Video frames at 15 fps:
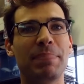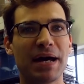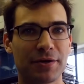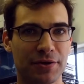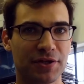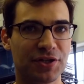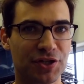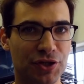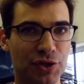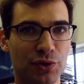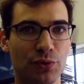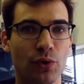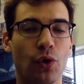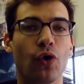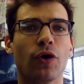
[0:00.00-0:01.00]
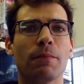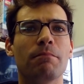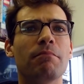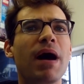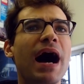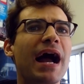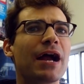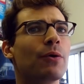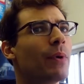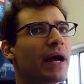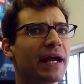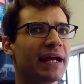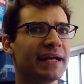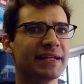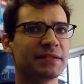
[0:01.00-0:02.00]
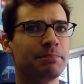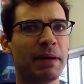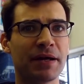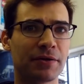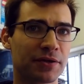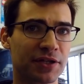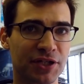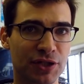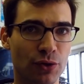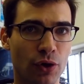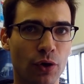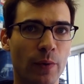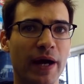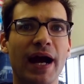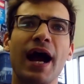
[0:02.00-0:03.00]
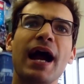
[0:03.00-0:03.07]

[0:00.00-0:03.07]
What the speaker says: better than you, or my way is better than your way,